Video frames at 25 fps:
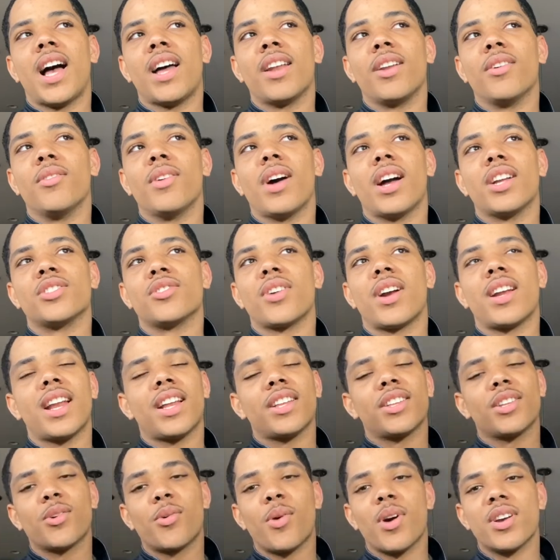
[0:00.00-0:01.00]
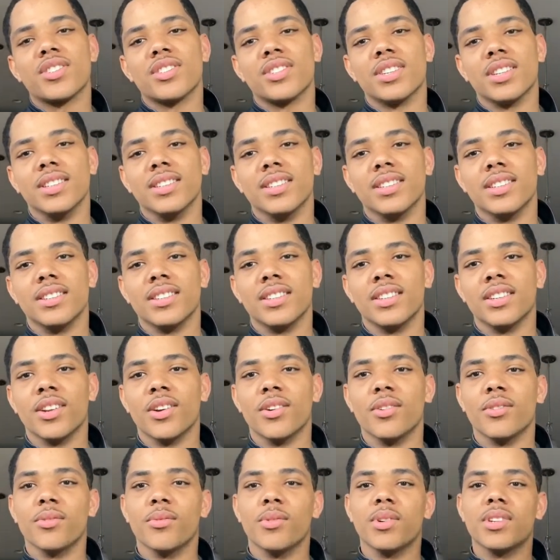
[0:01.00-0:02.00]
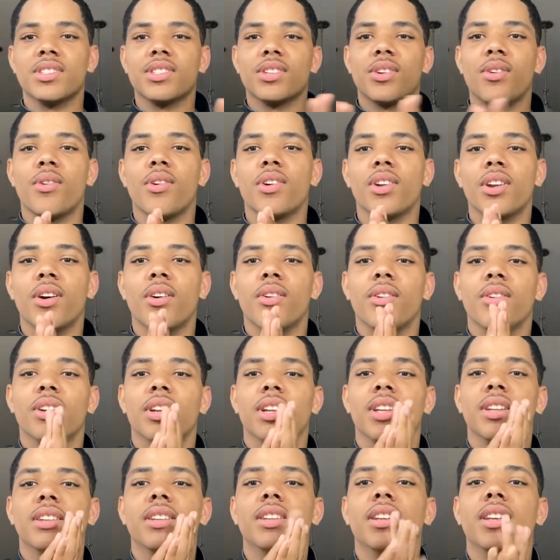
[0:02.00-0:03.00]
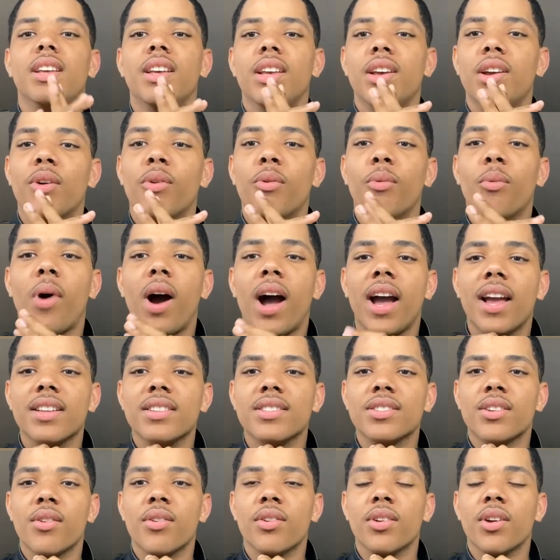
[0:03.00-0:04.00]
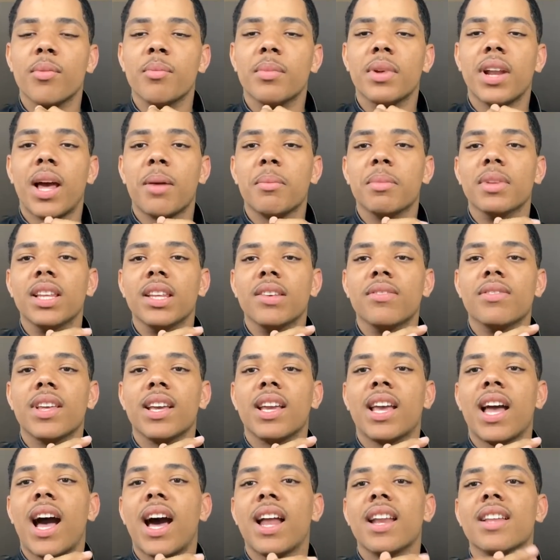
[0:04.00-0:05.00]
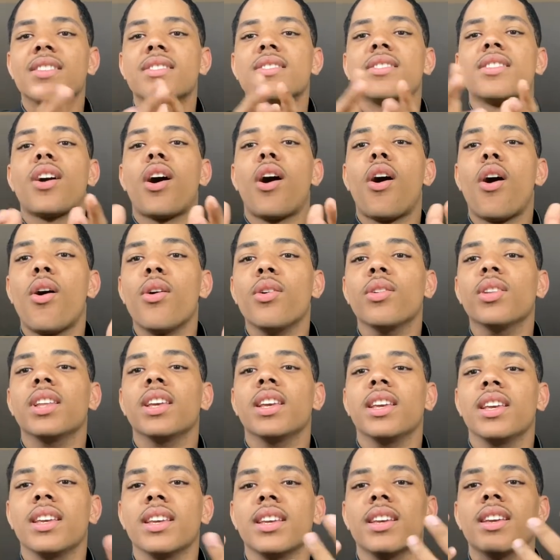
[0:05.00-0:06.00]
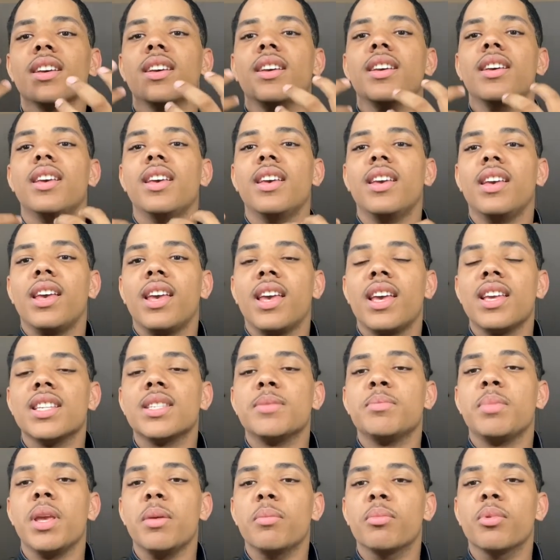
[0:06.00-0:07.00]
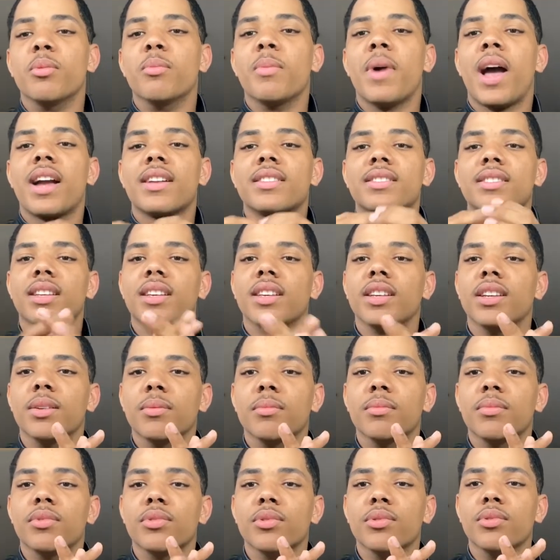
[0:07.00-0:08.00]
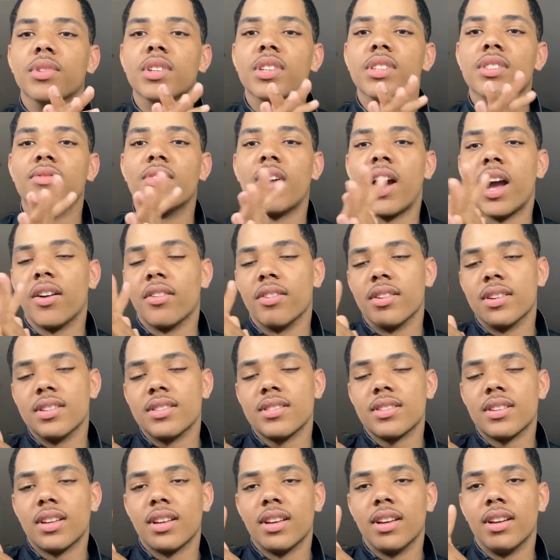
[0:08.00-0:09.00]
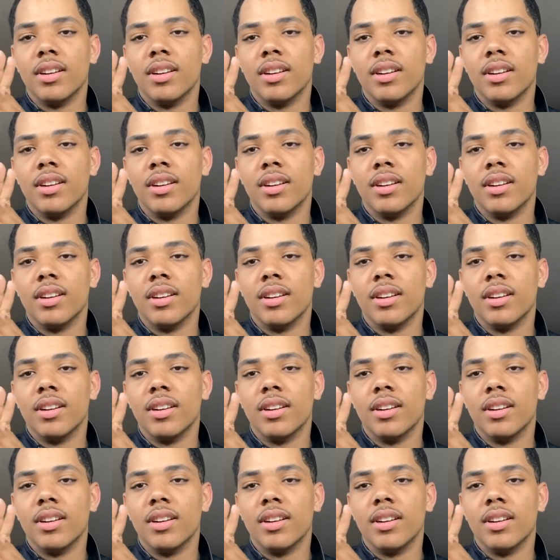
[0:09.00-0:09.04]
I don't. I try not to question, you know, what's going on and why it's going on, but I believe that God is calling His people back to Him through this virus.